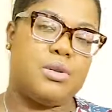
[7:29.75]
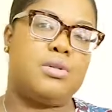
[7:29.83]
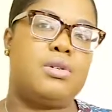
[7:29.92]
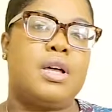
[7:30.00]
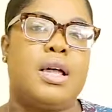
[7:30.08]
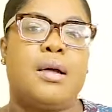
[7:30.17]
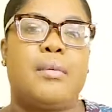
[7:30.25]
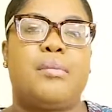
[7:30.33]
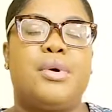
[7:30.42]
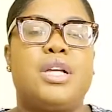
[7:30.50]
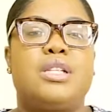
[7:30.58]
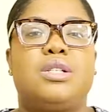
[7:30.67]
you,
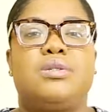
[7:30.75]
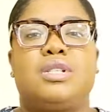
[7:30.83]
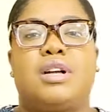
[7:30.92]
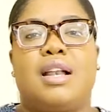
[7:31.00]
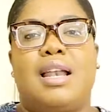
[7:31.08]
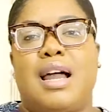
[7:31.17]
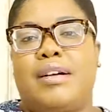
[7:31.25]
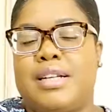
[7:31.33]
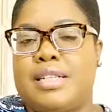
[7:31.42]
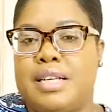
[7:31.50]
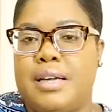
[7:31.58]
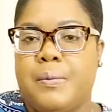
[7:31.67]
brings you to
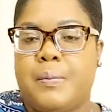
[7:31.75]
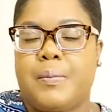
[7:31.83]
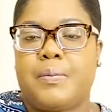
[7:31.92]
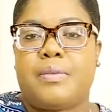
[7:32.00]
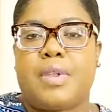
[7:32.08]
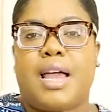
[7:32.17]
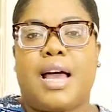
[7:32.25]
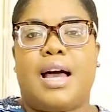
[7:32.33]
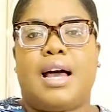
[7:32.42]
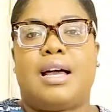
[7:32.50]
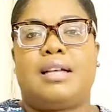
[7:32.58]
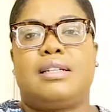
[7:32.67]
clarity
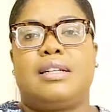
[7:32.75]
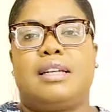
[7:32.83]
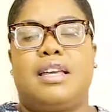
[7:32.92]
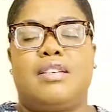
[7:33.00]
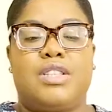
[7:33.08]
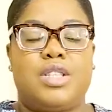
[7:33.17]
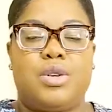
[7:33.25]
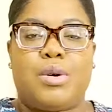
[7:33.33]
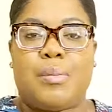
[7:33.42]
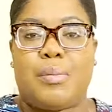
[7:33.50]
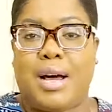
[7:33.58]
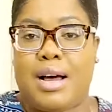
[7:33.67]
and gives
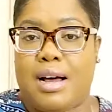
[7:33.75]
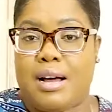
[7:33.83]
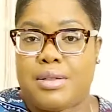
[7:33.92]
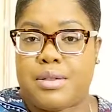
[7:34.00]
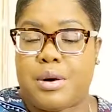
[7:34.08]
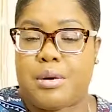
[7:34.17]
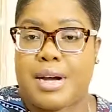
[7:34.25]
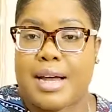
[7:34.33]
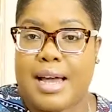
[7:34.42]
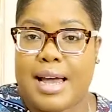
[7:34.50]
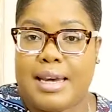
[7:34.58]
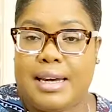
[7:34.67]
you a path or
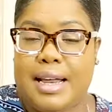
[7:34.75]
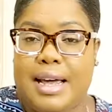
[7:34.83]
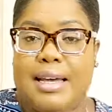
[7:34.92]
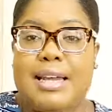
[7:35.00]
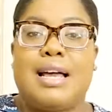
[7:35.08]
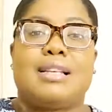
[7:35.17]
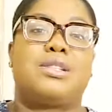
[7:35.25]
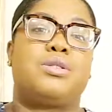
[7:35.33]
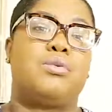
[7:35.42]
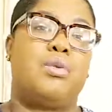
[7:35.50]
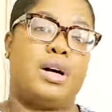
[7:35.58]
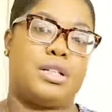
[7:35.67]
a guideline as
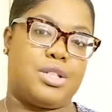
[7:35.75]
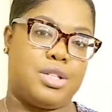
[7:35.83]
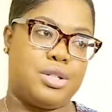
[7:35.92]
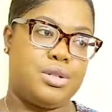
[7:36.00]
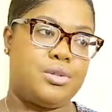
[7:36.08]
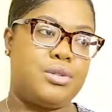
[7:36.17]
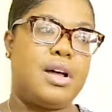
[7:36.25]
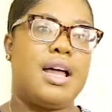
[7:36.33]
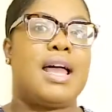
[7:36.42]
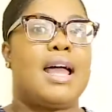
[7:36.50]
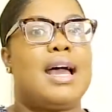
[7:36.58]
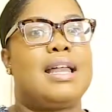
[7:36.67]
to what to do.
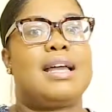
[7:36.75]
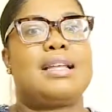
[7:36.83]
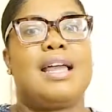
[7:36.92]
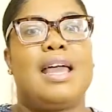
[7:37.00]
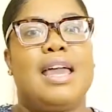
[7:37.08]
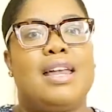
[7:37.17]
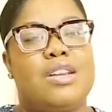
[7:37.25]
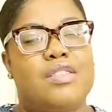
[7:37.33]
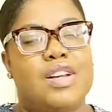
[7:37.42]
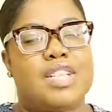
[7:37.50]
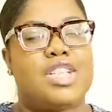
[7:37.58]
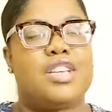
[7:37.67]
And at the end
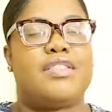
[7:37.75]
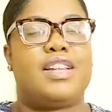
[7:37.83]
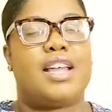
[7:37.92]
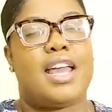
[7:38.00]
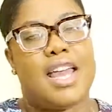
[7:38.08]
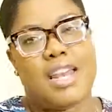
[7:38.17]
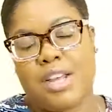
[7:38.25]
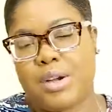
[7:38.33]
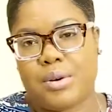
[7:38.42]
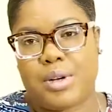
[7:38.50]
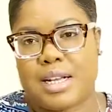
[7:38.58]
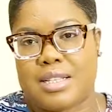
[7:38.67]
of achieving any
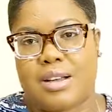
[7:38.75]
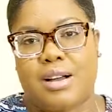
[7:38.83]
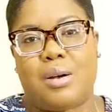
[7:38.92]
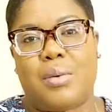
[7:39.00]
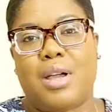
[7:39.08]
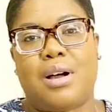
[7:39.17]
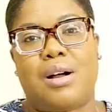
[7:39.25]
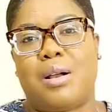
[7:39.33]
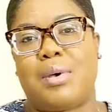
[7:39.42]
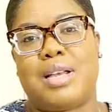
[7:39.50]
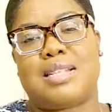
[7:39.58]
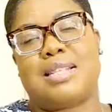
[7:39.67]
goal at all, we
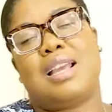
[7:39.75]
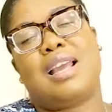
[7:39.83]
always